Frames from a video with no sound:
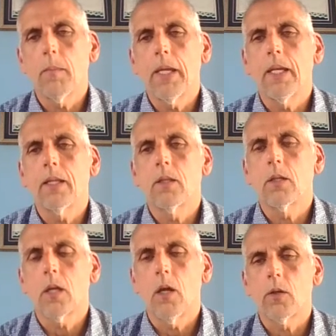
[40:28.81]
meaning the
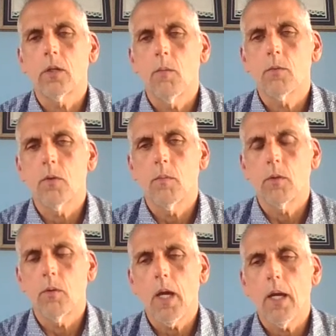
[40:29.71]
color comes from
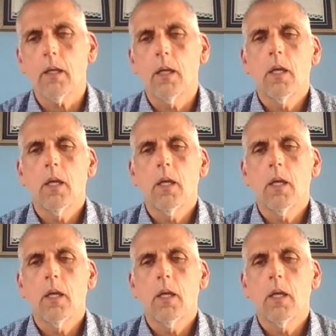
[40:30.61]
the rock,